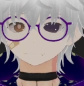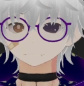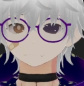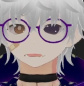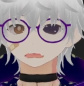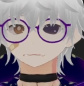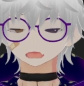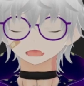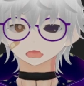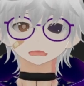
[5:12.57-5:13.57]
Now, some
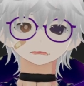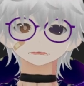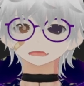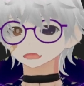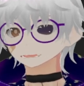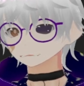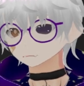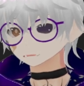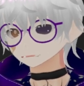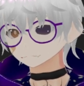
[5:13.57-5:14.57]
honorable mentions.